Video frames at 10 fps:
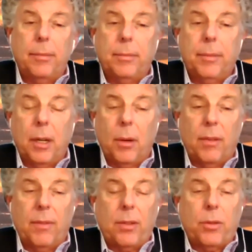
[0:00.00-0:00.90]

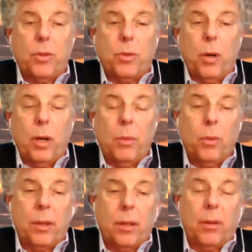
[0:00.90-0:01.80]
investors want,
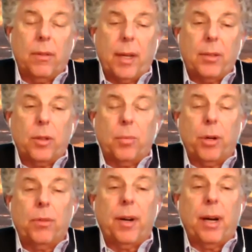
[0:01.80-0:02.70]
what their investor
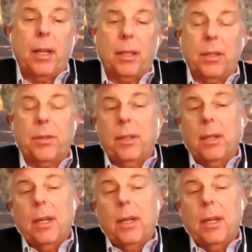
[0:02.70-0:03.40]
profile is,